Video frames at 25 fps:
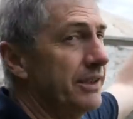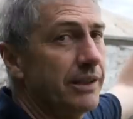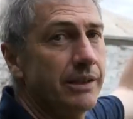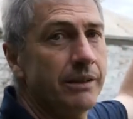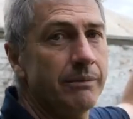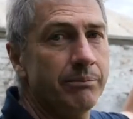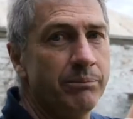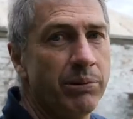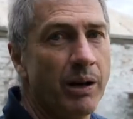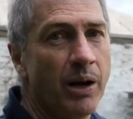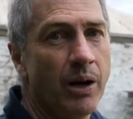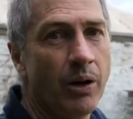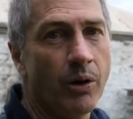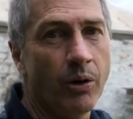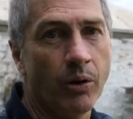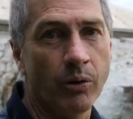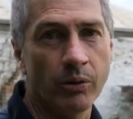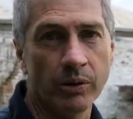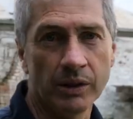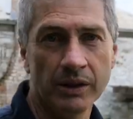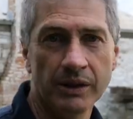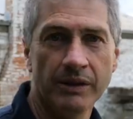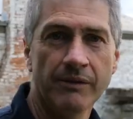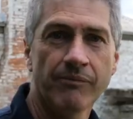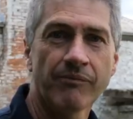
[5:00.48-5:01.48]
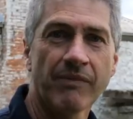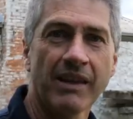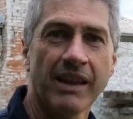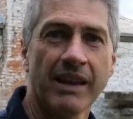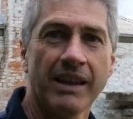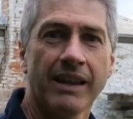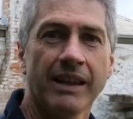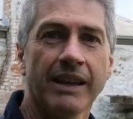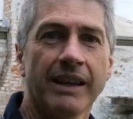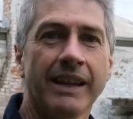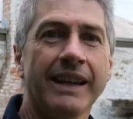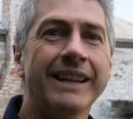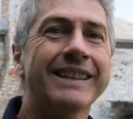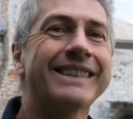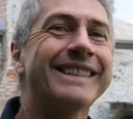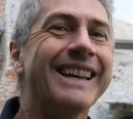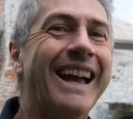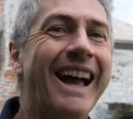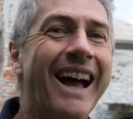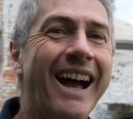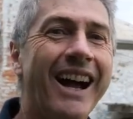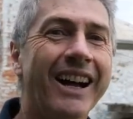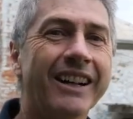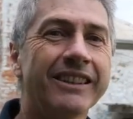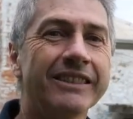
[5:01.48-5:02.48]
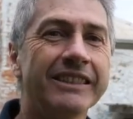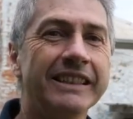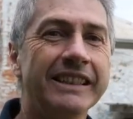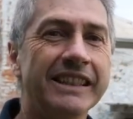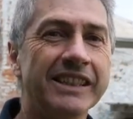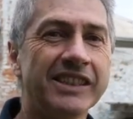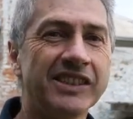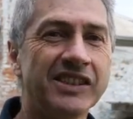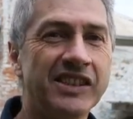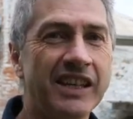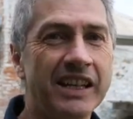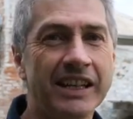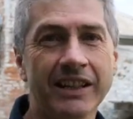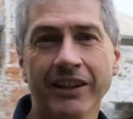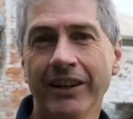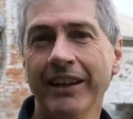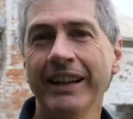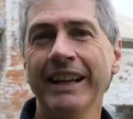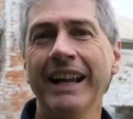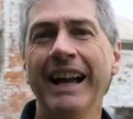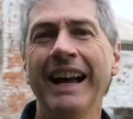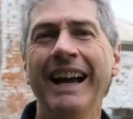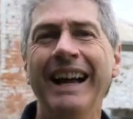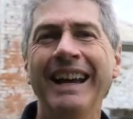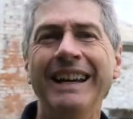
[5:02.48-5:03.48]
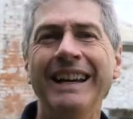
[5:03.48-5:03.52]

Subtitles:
believe me, when you see these things on